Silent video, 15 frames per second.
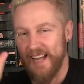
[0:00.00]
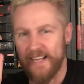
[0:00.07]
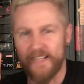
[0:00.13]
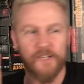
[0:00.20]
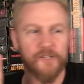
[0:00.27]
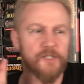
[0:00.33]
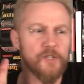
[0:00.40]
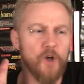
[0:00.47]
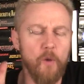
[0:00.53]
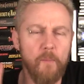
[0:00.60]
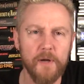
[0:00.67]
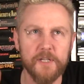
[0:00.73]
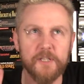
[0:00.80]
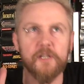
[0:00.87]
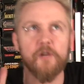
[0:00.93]
Like, there's so
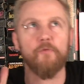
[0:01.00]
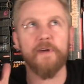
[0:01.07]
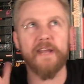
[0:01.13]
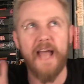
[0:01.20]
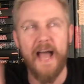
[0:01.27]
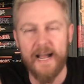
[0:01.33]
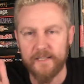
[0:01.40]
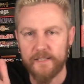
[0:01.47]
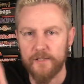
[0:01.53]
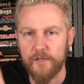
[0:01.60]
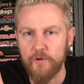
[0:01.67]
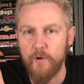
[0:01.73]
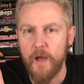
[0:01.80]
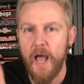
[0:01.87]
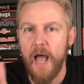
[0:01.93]
much to react
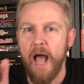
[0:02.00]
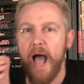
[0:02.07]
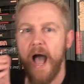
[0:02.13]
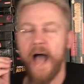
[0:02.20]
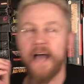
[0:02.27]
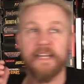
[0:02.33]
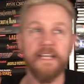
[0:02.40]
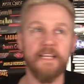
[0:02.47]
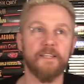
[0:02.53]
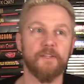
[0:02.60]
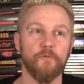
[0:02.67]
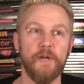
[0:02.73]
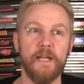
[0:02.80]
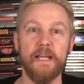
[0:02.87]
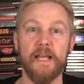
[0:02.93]
to at
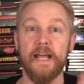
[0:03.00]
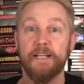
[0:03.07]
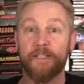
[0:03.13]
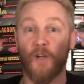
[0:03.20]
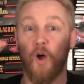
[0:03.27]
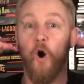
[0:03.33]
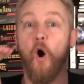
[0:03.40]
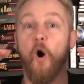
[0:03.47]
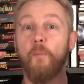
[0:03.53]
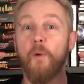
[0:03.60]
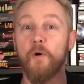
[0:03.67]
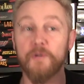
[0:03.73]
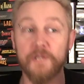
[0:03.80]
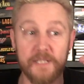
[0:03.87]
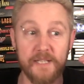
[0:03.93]
E3, it's
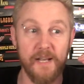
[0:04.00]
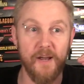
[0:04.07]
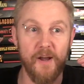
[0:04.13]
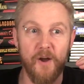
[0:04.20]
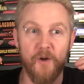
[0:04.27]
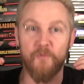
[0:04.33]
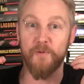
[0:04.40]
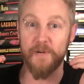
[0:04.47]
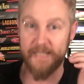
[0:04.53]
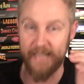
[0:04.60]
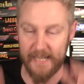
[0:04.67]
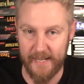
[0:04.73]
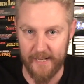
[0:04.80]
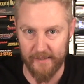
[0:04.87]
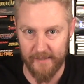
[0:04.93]
almost
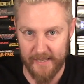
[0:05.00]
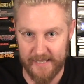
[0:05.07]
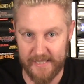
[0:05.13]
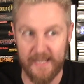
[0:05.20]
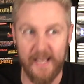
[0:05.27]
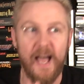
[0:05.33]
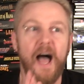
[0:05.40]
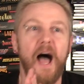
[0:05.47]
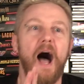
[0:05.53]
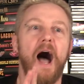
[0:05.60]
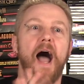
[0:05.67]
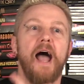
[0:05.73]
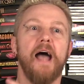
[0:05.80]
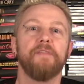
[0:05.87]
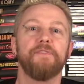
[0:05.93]
ridiculous.
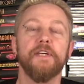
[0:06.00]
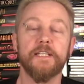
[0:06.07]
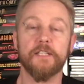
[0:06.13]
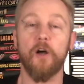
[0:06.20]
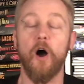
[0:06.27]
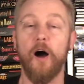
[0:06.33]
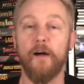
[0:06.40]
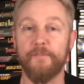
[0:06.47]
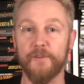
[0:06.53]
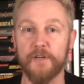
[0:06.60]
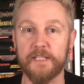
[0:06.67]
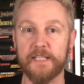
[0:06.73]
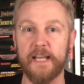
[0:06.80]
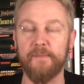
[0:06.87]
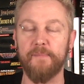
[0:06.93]
And this
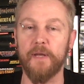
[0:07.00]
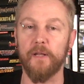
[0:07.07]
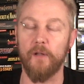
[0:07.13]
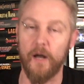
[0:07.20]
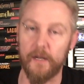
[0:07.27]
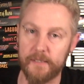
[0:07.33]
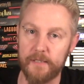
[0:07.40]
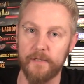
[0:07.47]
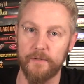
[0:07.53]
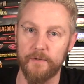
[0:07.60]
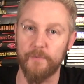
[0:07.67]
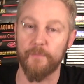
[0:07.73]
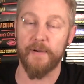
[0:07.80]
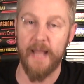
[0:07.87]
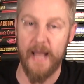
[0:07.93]
conference gave me a lot
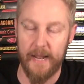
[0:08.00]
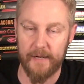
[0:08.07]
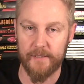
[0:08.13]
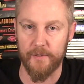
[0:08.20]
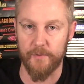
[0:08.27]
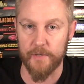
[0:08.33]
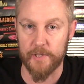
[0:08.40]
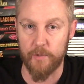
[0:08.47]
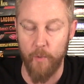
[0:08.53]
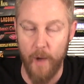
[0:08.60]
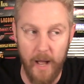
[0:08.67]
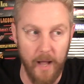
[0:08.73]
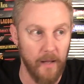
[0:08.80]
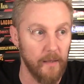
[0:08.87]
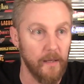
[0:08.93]
to react to as
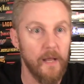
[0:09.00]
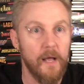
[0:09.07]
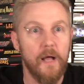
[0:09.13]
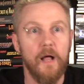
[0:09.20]
well.